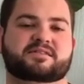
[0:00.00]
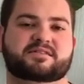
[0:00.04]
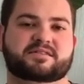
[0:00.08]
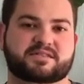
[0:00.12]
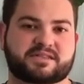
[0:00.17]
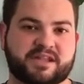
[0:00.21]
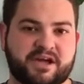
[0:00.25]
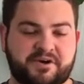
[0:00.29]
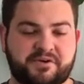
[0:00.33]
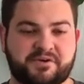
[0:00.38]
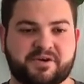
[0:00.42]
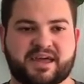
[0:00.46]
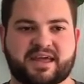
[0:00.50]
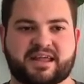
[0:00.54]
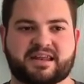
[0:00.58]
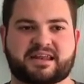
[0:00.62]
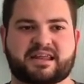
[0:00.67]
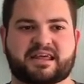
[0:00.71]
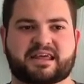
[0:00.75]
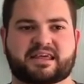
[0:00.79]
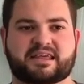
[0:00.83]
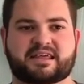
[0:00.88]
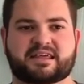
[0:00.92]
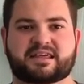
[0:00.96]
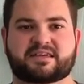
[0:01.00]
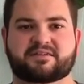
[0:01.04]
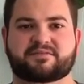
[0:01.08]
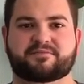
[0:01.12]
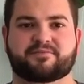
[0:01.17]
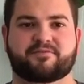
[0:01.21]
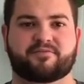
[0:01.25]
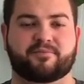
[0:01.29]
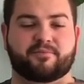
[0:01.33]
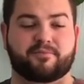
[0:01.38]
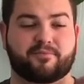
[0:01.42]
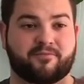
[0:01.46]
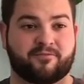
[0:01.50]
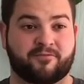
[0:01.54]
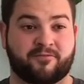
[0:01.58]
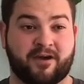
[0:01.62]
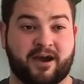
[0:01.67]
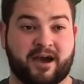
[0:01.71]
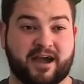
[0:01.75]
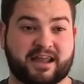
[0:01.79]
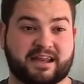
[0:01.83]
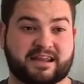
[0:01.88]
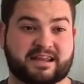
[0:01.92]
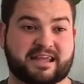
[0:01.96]
Logan
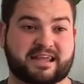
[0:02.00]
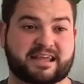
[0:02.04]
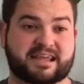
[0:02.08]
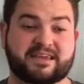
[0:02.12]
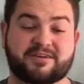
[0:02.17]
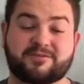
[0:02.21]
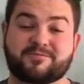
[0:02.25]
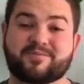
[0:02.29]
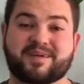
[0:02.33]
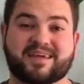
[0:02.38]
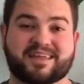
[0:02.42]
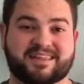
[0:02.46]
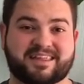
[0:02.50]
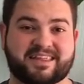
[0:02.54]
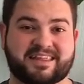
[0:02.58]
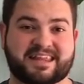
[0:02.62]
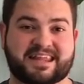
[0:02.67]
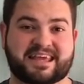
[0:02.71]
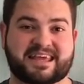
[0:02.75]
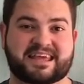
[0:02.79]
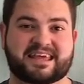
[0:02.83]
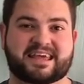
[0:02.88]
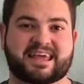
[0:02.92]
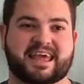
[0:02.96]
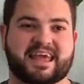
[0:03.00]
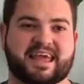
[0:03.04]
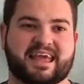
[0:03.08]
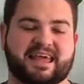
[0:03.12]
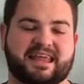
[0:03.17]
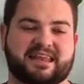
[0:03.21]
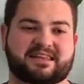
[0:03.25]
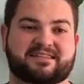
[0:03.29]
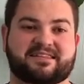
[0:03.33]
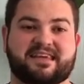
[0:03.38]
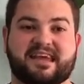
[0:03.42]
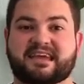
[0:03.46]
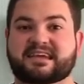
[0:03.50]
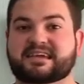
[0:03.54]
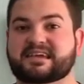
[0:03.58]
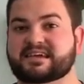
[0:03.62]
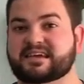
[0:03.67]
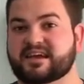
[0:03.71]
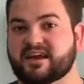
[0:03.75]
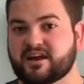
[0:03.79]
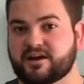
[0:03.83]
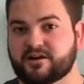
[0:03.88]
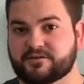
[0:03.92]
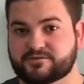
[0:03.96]
finding humility and
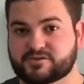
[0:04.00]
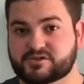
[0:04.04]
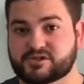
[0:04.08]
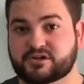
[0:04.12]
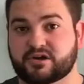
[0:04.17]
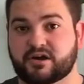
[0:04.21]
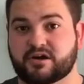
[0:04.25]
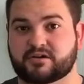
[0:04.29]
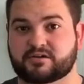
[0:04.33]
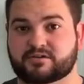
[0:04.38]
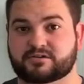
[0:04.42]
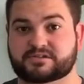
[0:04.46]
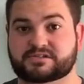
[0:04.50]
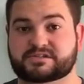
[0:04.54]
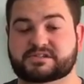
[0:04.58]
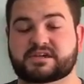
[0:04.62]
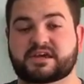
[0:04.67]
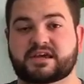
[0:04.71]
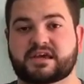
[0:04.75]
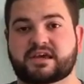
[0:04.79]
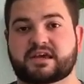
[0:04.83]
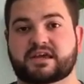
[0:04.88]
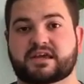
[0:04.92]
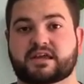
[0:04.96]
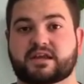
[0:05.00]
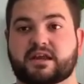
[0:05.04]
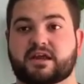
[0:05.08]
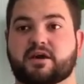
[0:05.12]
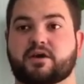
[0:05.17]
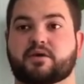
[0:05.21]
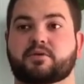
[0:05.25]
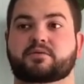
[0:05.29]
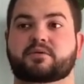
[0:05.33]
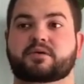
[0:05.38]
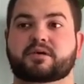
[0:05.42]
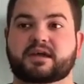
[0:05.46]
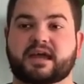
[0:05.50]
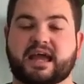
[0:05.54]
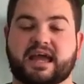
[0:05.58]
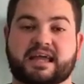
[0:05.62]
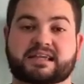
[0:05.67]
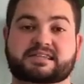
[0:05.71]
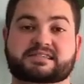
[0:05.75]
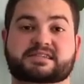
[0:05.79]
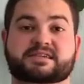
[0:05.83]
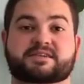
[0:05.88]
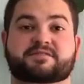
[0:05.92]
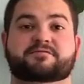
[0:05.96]
taking care of Charles,
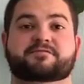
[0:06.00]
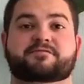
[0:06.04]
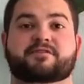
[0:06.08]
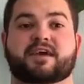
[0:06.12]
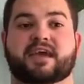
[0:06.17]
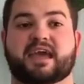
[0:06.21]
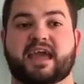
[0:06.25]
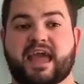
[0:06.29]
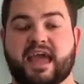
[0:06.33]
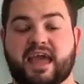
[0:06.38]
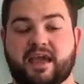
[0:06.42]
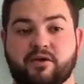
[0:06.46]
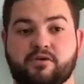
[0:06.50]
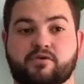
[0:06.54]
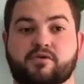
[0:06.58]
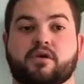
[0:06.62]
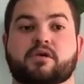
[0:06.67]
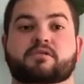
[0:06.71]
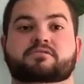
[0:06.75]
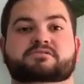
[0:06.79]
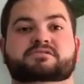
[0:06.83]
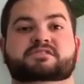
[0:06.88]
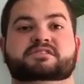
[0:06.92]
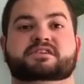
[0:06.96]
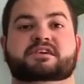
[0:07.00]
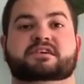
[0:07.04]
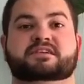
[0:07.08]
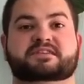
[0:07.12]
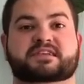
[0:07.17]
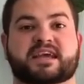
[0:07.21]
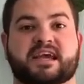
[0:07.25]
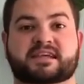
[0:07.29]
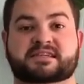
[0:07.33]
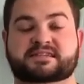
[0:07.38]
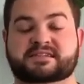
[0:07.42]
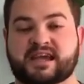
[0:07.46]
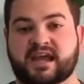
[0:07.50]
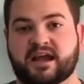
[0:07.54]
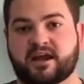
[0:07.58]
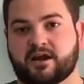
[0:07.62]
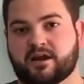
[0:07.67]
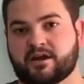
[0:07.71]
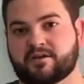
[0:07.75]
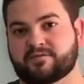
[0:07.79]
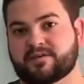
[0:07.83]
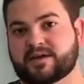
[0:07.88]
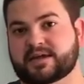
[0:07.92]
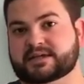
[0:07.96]
as if a grown son takes
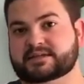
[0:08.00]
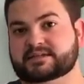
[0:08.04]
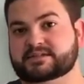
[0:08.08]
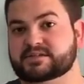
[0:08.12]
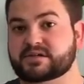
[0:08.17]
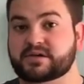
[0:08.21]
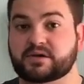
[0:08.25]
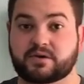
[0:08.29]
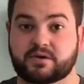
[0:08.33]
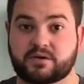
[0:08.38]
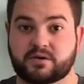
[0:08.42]
care of his,